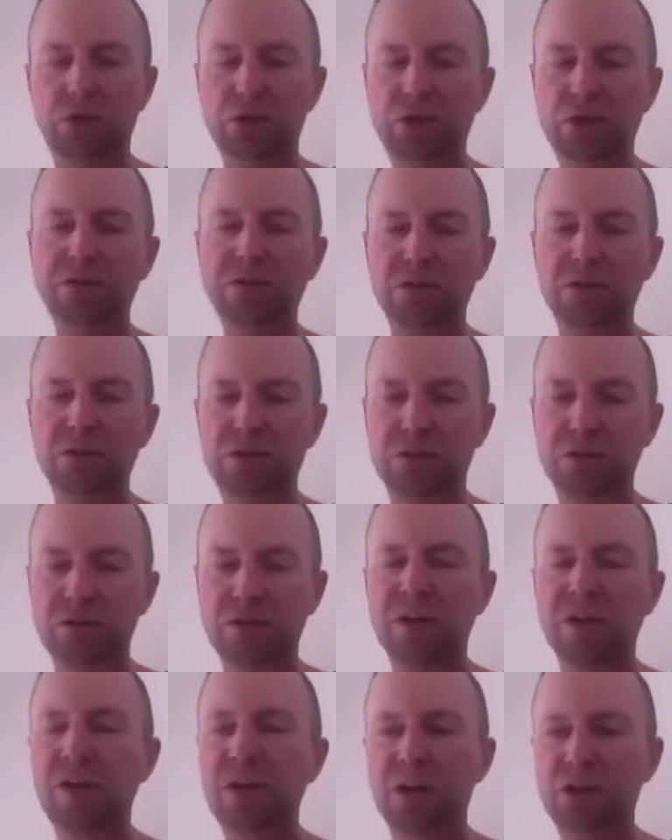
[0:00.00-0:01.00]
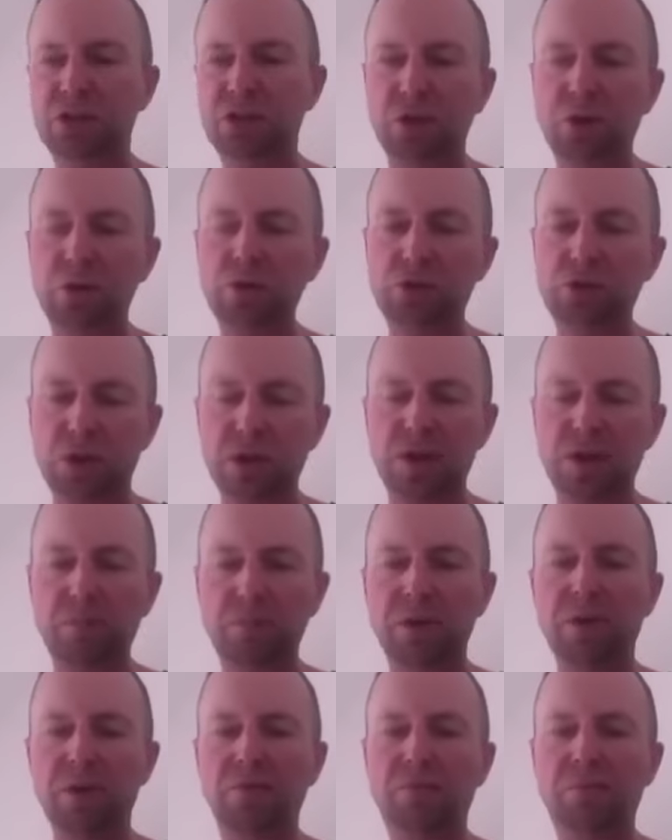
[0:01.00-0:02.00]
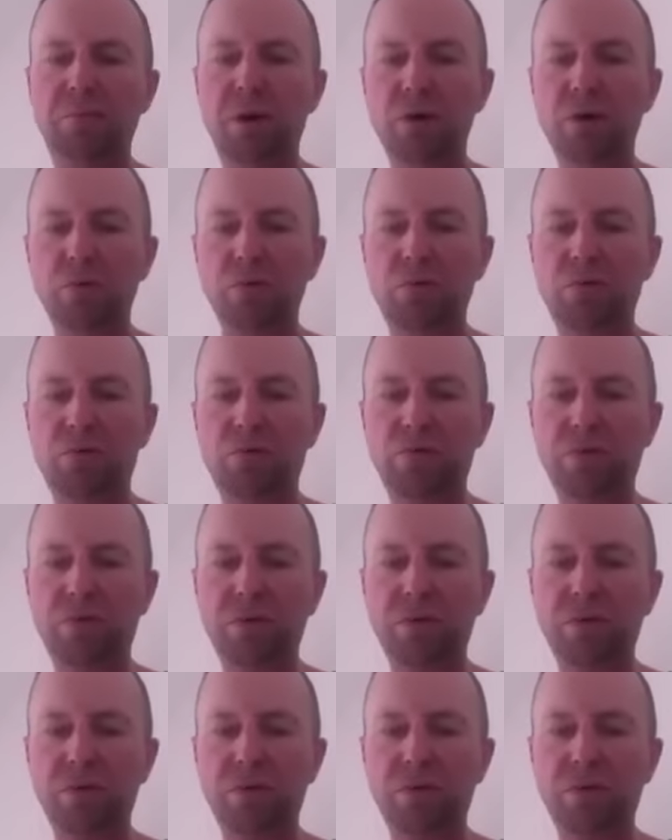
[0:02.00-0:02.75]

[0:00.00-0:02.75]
agendas," because it's usually a bit of both.